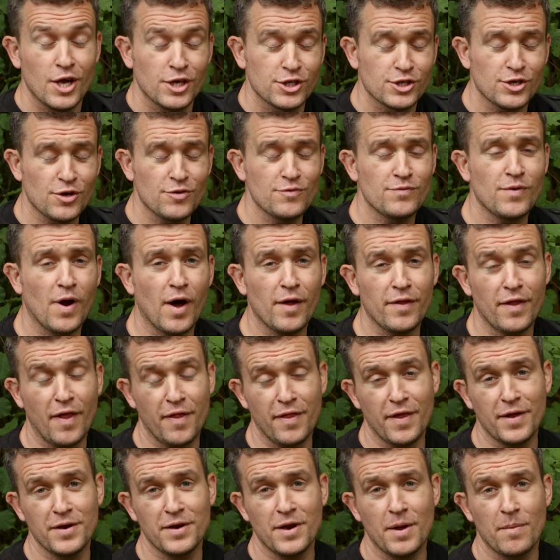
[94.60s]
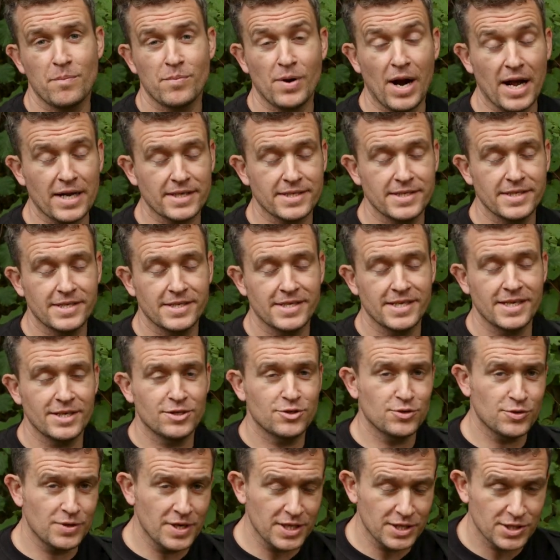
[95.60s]
So rather than practice the
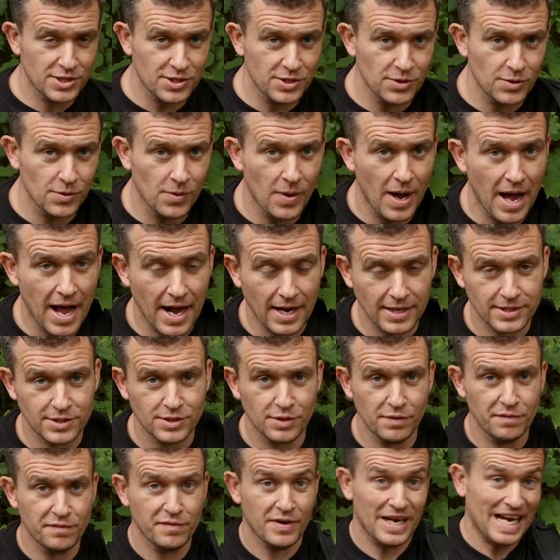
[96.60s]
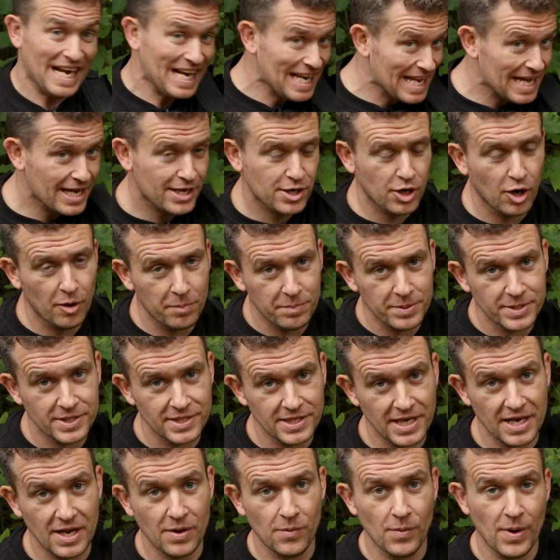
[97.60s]
traditional act of clear
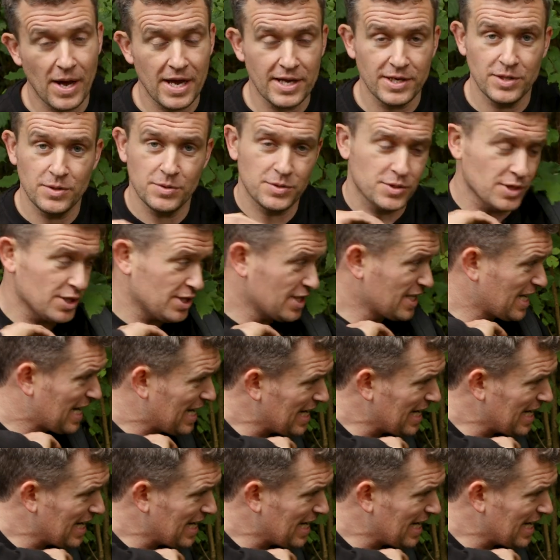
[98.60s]
coppicing, where you just